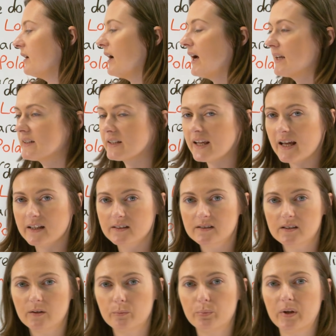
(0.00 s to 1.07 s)
And again,
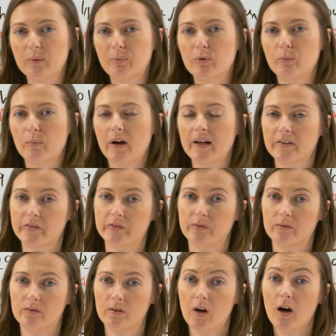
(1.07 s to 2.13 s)
some people might
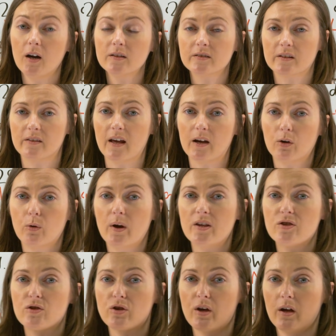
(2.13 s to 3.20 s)
ask that
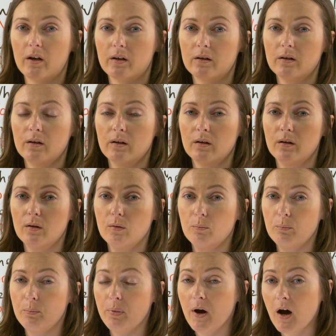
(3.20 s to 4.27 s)
question,
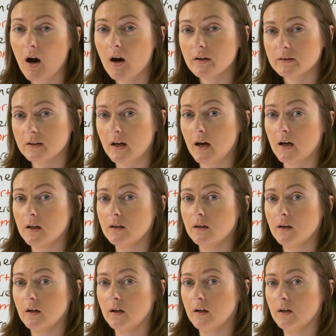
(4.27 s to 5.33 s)
partner,
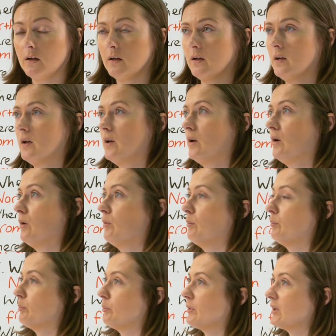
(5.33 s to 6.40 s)

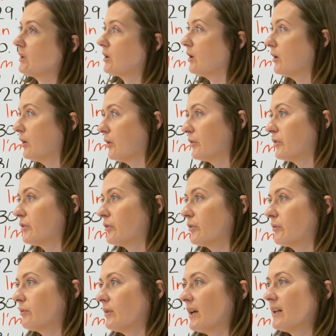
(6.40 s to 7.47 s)

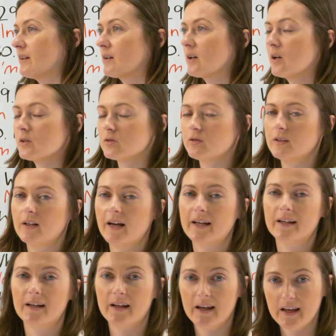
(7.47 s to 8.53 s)
because in a country
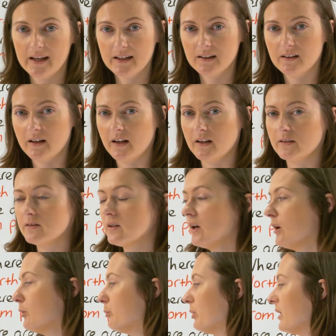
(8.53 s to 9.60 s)
like England,
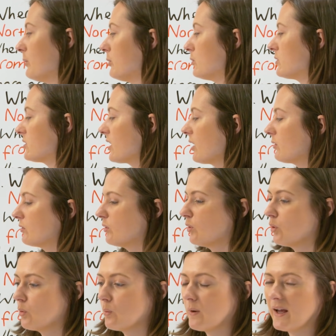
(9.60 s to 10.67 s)
people don't
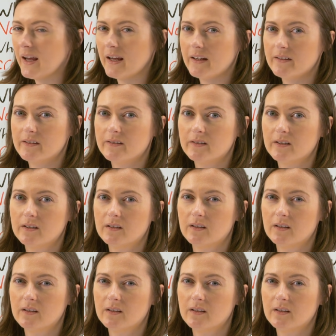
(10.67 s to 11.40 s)
always